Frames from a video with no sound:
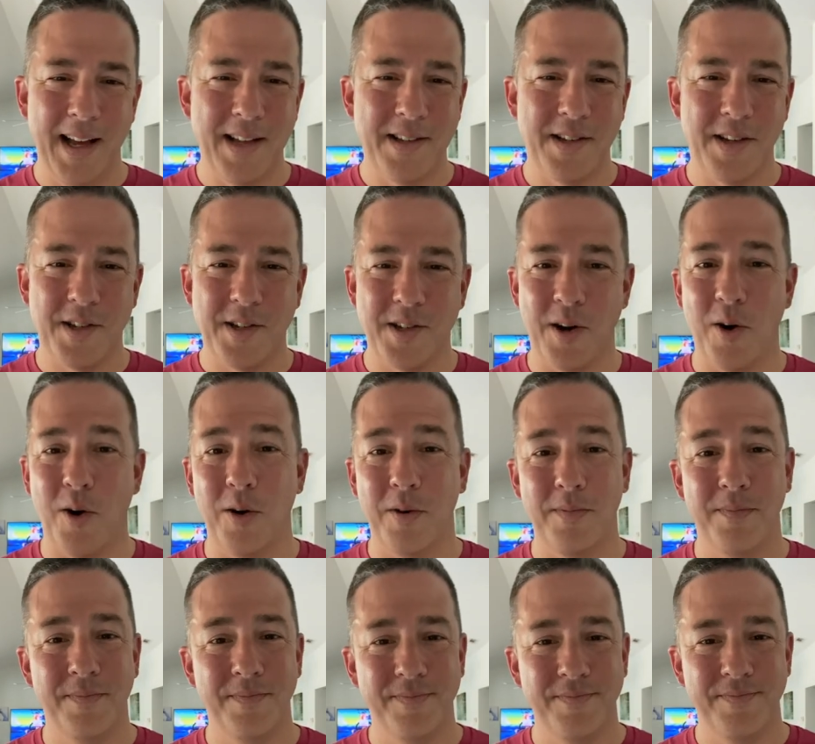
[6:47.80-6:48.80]
it's a song.
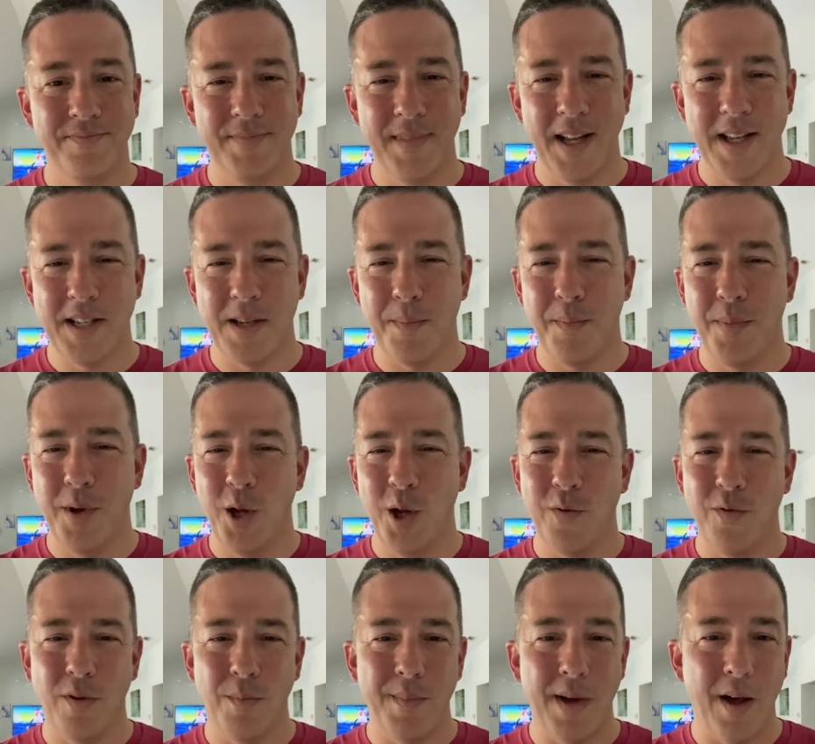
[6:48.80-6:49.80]
It's a
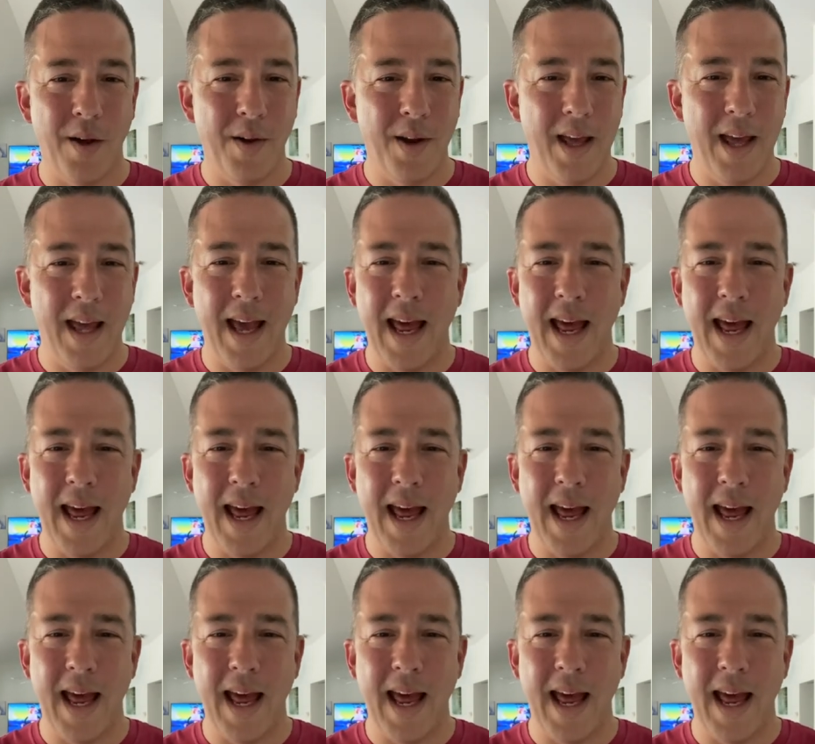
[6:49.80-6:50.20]
beautiful melody.